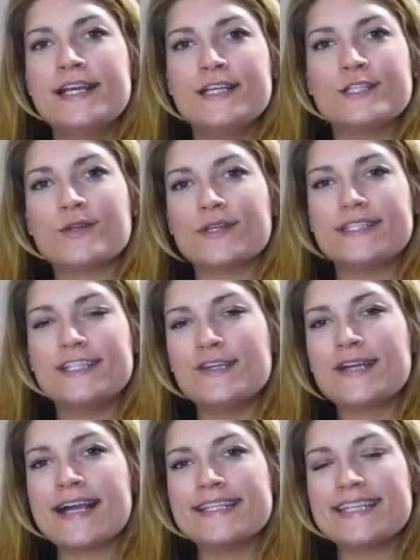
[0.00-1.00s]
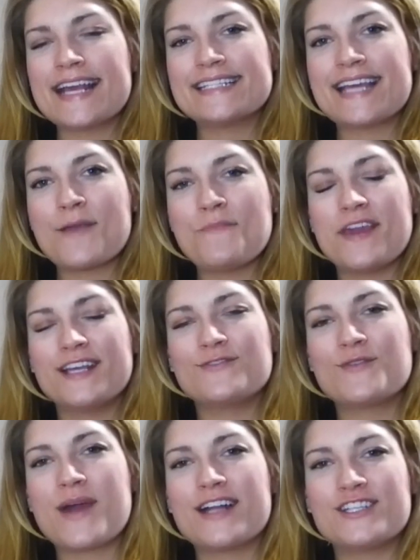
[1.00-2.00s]
So I'll see you guys next time. Thanks
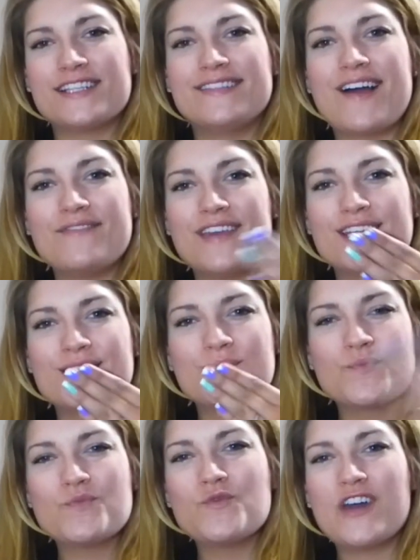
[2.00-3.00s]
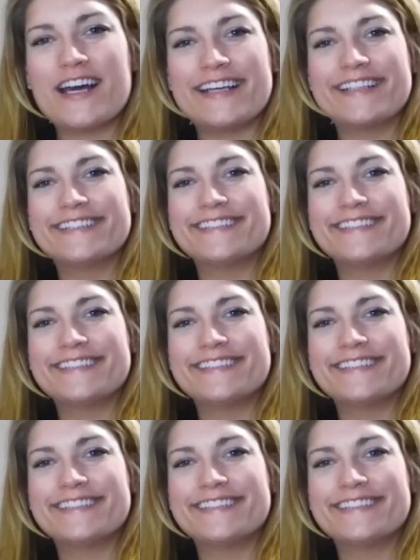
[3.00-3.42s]
for watching. Love yas. Mwah.